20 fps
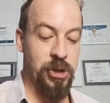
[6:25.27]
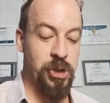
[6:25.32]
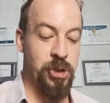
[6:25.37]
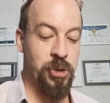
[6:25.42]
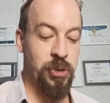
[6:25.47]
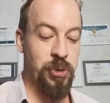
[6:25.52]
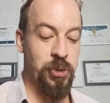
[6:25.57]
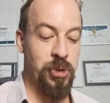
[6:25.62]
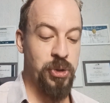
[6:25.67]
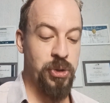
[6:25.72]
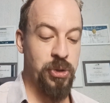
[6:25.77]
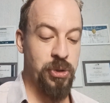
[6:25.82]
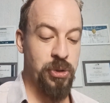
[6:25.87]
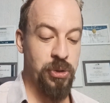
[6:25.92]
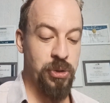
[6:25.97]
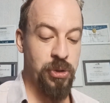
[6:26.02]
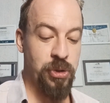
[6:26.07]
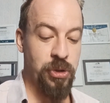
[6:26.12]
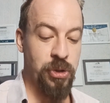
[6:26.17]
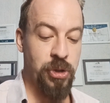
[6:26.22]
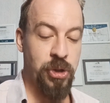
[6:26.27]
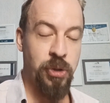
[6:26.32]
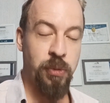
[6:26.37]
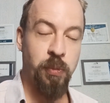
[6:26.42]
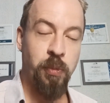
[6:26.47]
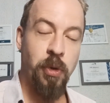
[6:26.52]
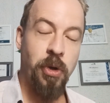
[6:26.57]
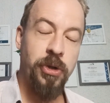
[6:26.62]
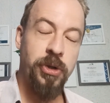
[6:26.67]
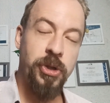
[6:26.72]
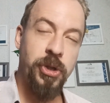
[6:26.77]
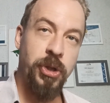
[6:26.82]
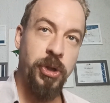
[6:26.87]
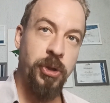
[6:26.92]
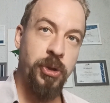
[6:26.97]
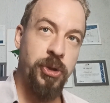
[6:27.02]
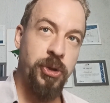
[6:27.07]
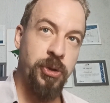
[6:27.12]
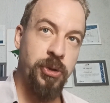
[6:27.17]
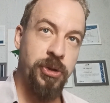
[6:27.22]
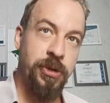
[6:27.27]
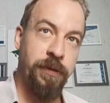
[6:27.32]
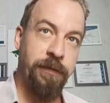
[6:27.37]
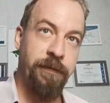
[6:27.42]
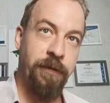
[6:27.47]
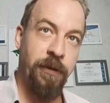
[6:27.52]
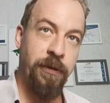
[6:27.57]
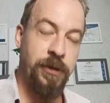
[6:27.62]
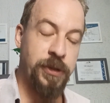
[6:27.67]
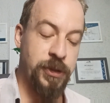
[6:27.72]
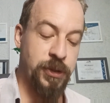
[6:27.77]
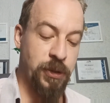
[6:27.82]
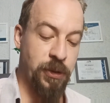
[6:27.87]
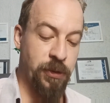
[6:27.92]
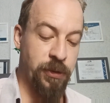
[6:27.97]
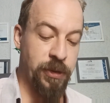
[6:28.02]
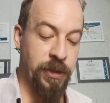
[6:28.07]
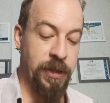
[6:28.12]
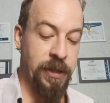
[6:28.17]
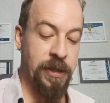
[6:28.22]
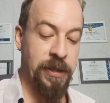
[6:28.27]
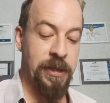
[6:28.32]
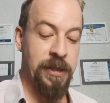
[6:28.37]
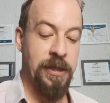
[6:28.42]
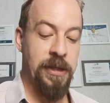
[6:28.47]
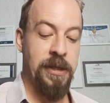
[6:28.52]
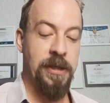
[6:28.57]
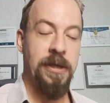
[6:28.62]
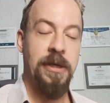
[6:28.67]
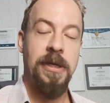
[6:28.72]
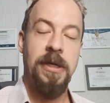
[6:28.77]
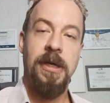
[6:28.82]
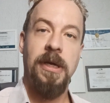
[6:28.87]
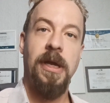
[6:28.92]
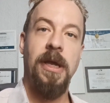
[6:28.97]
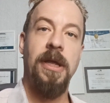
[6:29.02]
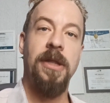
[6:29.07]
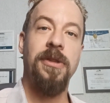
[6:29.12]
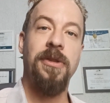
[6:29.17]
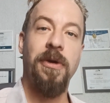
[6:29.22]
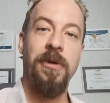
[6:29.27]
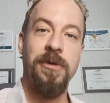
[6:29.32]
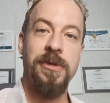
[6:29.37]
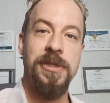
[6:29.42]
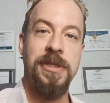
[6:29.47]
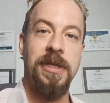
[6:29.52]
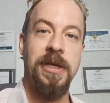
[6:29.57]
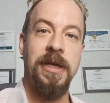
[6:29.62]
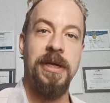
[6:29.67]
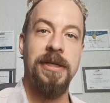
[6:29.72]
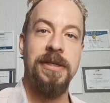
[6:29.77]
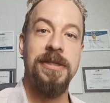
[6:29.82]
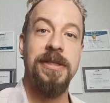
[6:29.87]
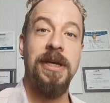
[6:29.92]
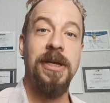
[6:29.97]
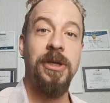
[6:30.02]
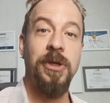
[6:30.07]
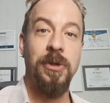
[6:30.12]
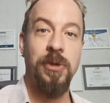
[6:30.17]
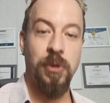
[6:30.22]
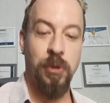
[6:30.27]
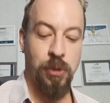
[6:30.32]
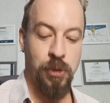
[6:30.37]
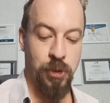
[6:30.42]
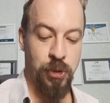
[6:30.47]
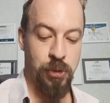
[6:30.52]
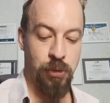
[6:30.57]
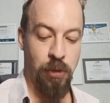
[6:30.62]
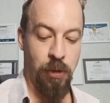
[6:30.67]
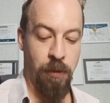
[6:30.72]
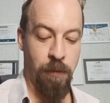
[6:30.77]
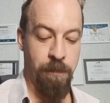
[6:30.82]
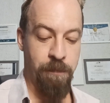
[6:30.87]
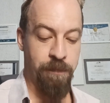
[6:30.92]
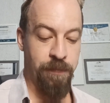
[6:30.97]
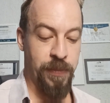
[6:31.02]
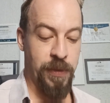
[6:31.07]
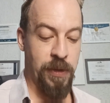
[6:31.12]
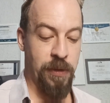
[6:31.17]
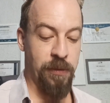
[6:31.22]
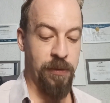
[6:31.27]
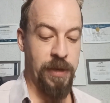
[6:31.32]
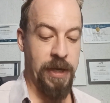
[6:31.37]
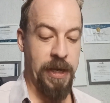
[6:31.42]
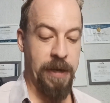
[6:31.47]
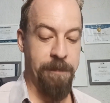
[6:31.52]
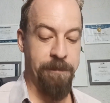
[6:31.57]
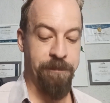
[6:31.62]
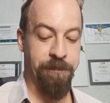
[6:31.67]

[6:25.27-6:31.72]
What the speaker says: Choose what you choose to focus on in those things that you do control. Okay.